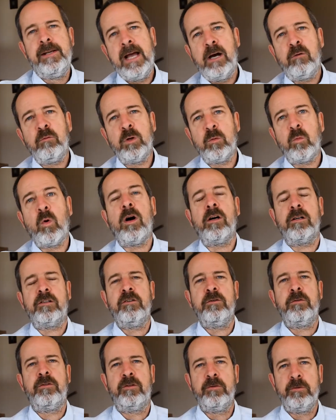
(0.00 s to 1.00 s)
Now we'll walk
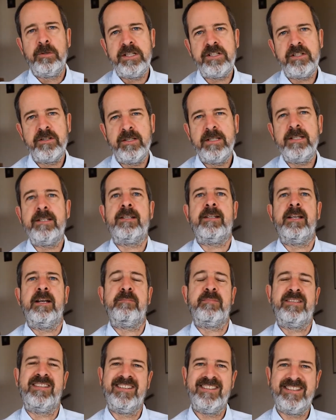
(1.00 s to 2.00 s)
you through each of these
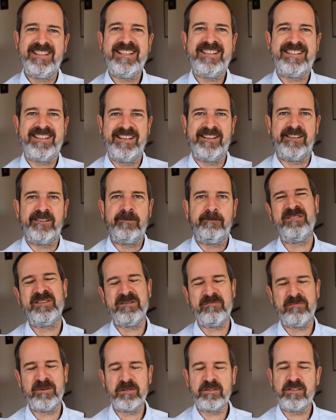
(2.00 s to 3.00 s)
steps in detail.
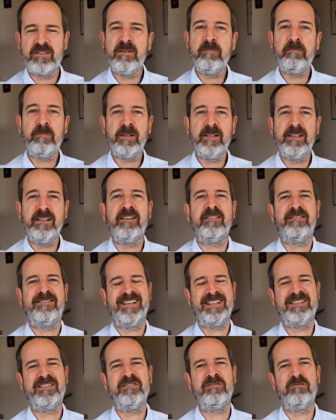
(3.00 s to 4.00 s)
The most simple and
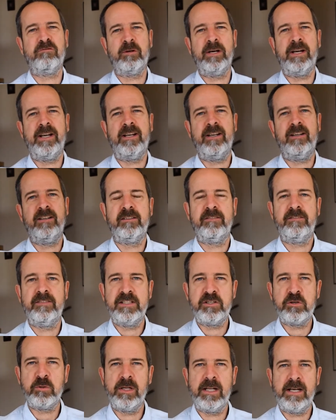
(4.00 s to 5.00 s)
effective way to
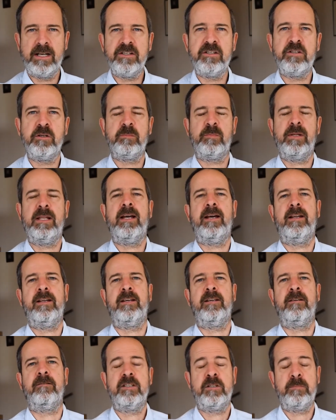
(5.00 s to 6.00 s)
visualize your
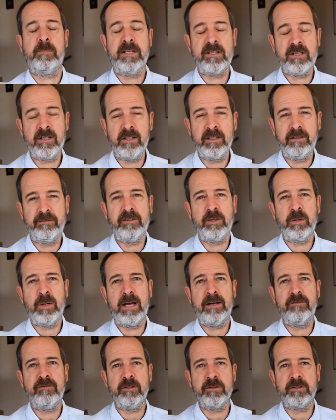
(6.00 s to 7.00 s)
planning, especially if you
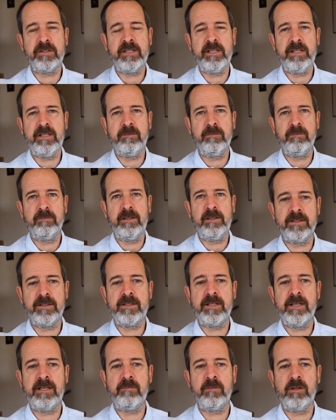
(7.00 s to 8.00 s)
have your team
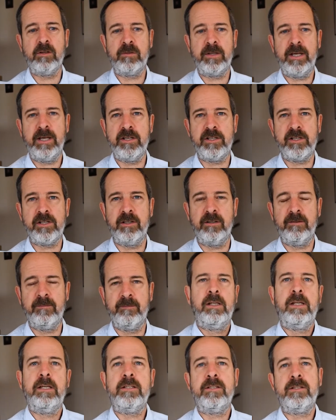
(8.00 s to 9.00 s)
same location,
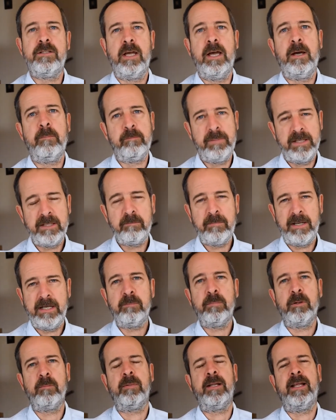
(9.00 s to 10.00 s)
is a big
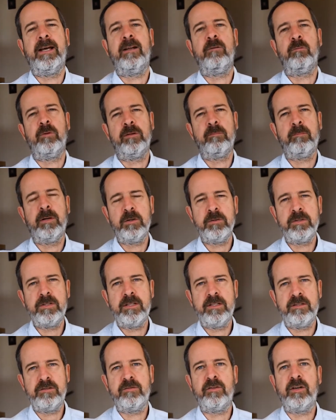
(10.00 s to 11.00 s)
paper plan with
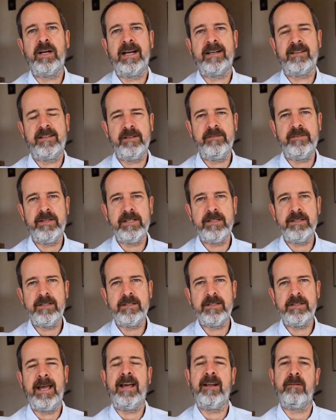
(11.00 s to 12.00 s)
post-its for
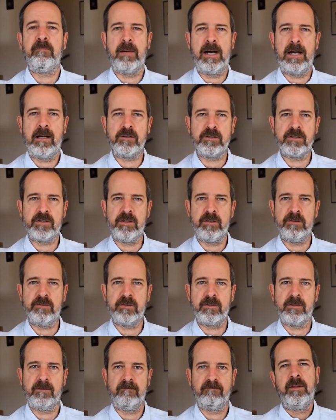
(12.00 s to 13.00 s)
activities and
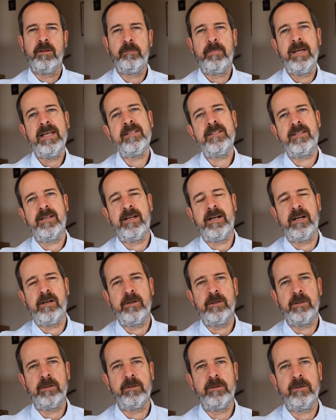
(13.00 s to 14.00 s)
milestones. The best
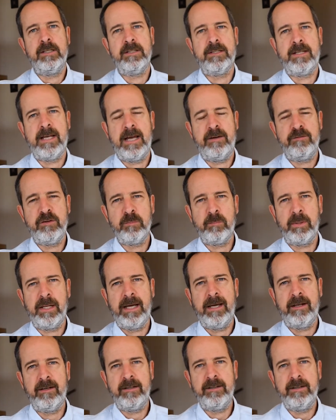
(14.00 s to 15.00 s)
scenario is to have your
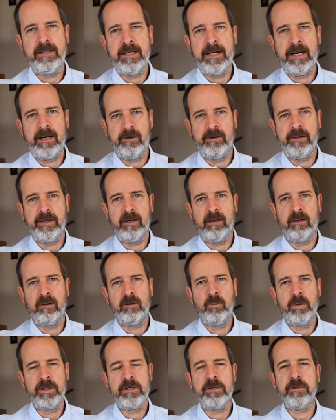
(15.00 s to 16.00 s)
plan in the area
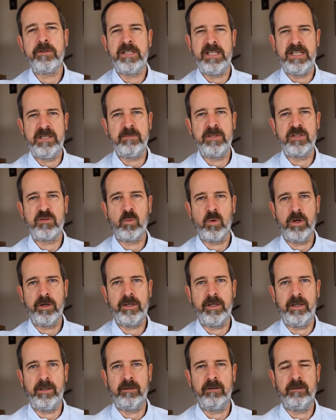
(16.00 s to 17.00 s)
where your team is
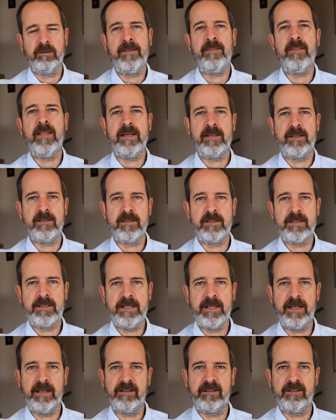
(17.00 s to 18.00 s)
working and they can
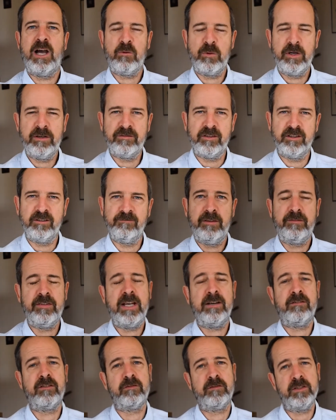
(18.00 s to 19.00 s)
see it. However, if you
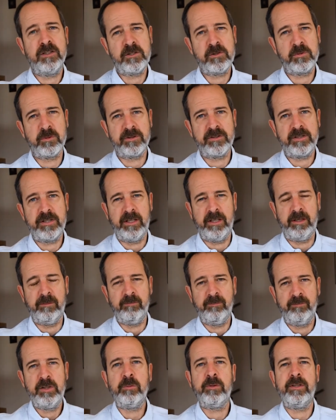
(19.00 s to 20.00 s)
have a virtual
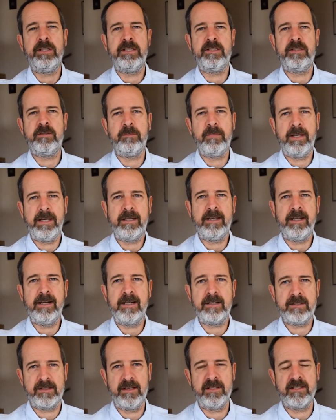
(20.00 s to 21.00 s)
team, you will need to make it
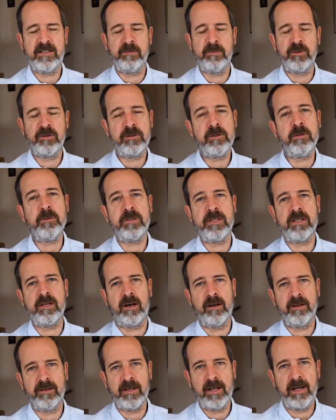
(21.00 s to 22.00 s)
accessible using
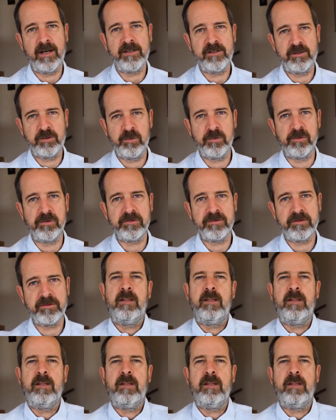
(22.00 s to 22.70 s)
online tools.